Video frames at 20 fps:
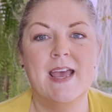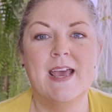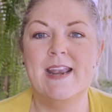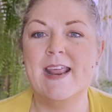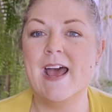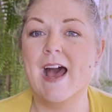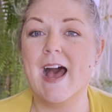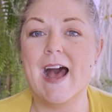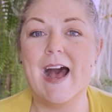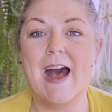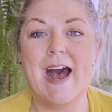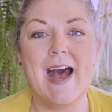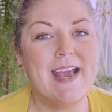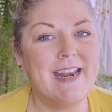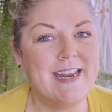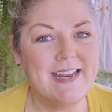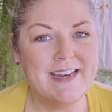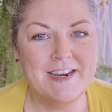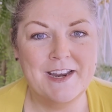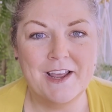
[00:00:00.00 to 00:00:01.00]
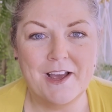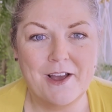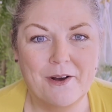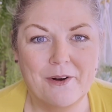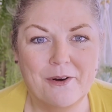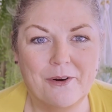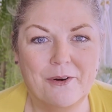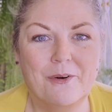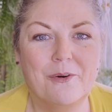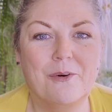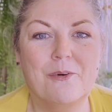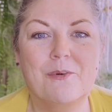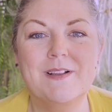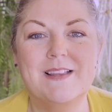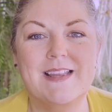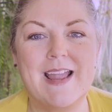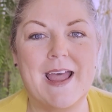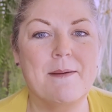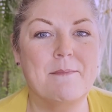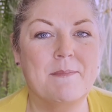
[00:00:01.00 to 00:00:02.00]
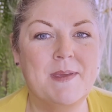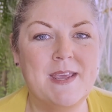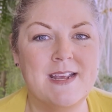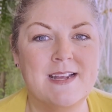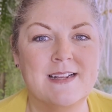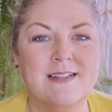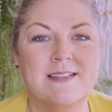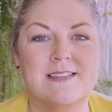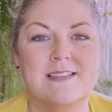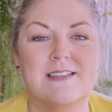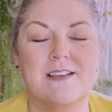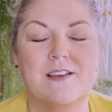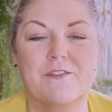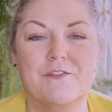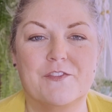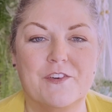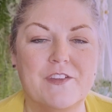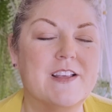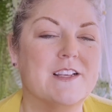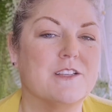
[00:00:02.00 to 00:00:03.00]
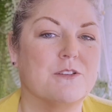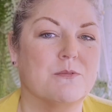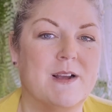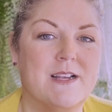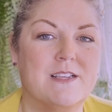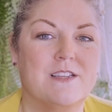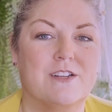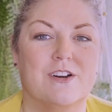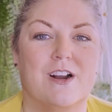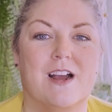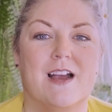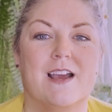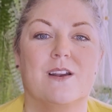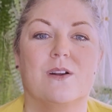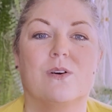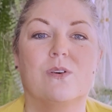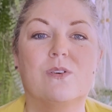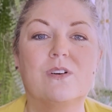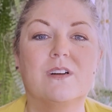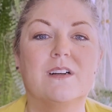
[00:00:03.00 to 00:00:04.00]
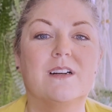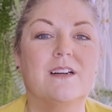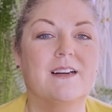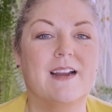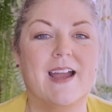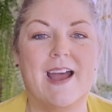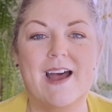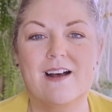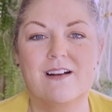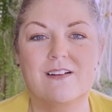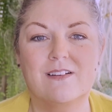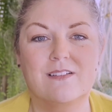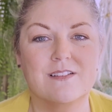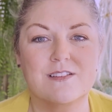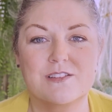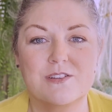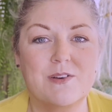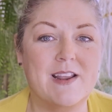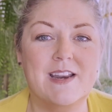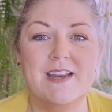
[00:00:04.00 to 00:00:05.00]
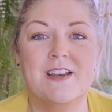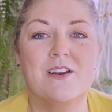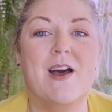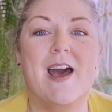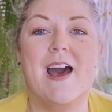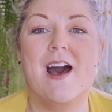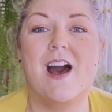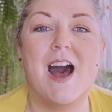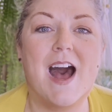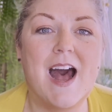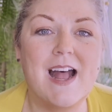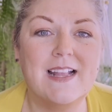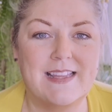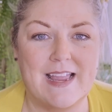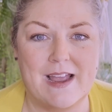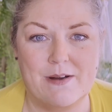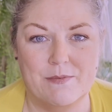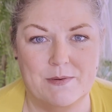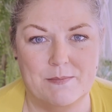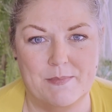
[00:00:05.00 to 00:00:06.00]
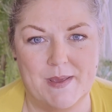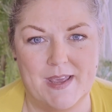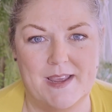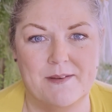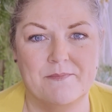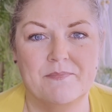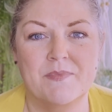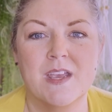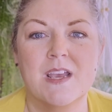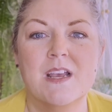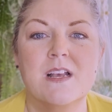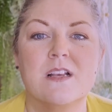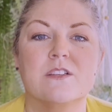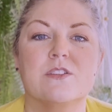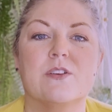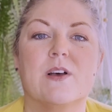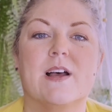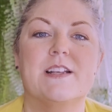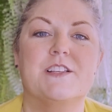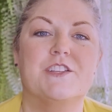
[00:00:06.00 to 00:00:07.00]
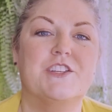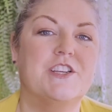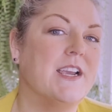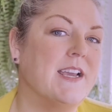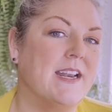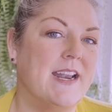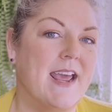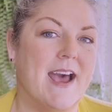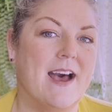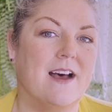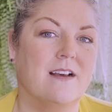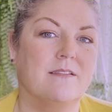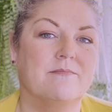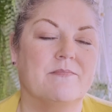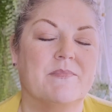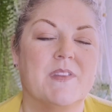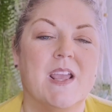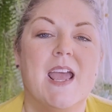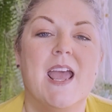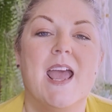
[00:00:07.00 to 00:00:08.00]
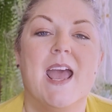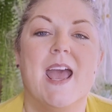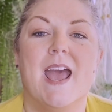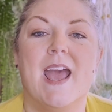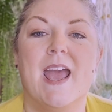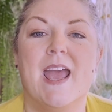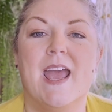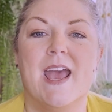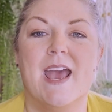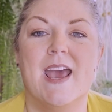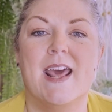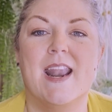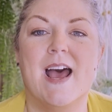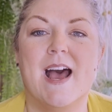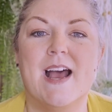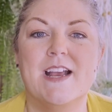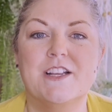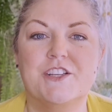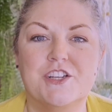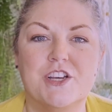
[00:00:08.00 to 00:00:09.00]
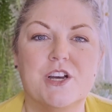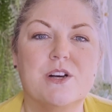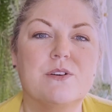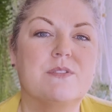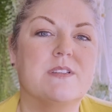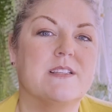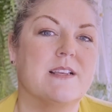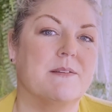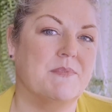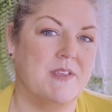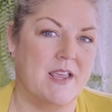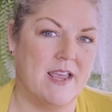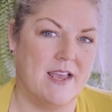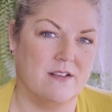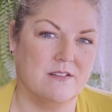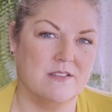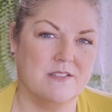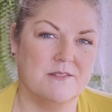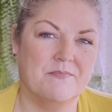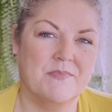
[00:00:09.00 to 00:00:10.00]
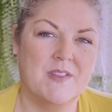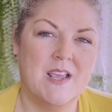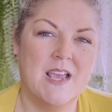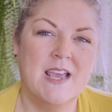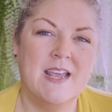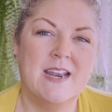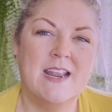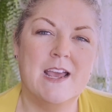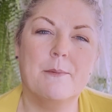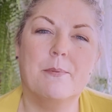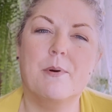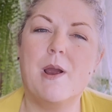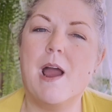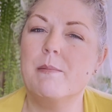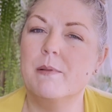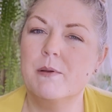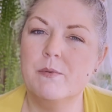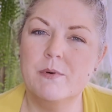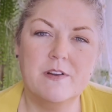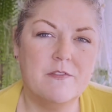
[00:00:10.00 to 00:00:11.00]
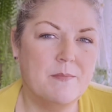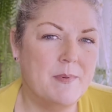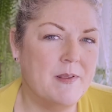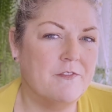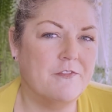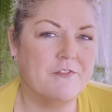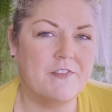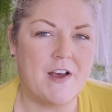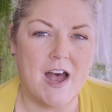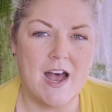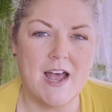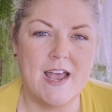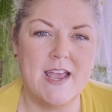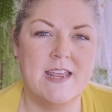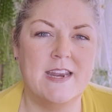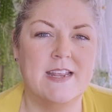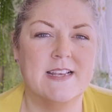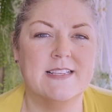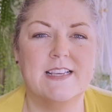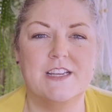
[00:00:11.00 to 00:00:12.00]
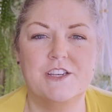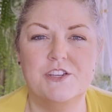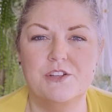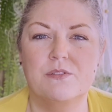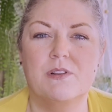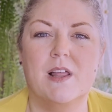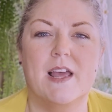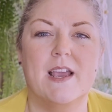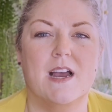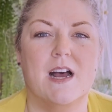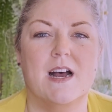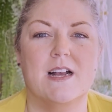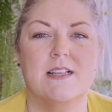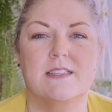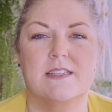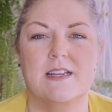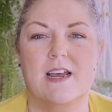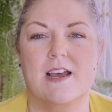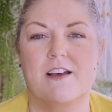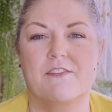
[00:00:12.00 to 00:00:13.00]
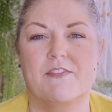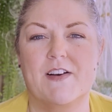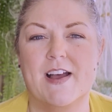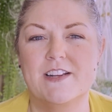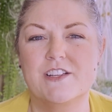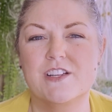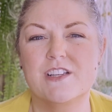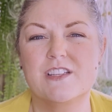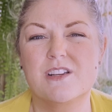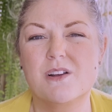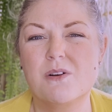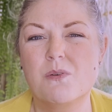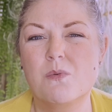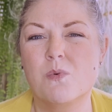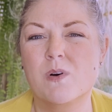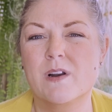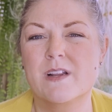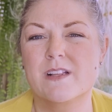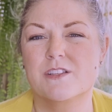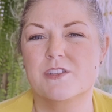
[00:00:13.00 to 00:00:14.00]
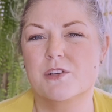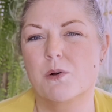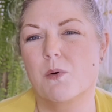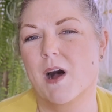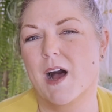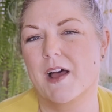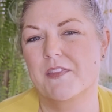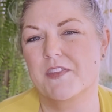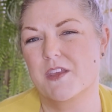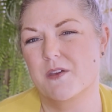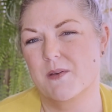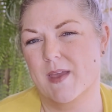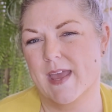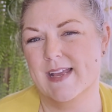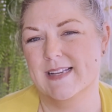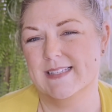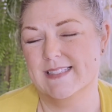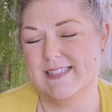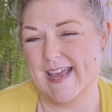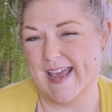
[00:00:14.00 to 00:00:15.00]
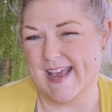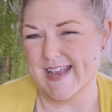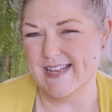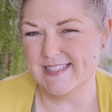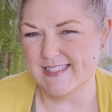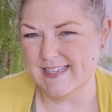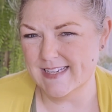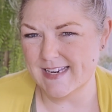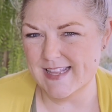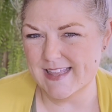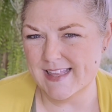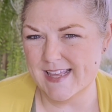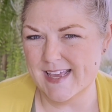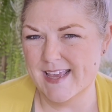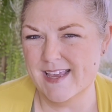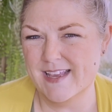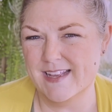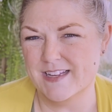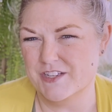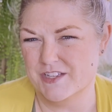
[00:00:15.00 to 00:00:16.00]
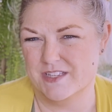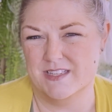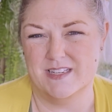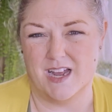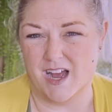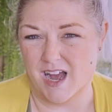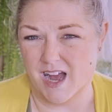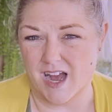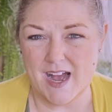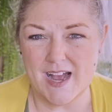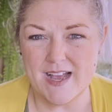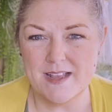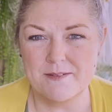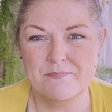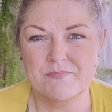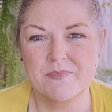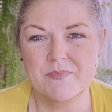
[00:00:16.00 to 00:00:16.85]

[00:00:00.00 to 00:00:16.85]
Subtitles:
Now, I didn't know what that means for this restaurant so I didn't know how hot that would be. So I chickened out and I chose something else. That probably would have been fine, as I do like hot stuff. I just don't want it so hot that you can't taste anything. It's just hot.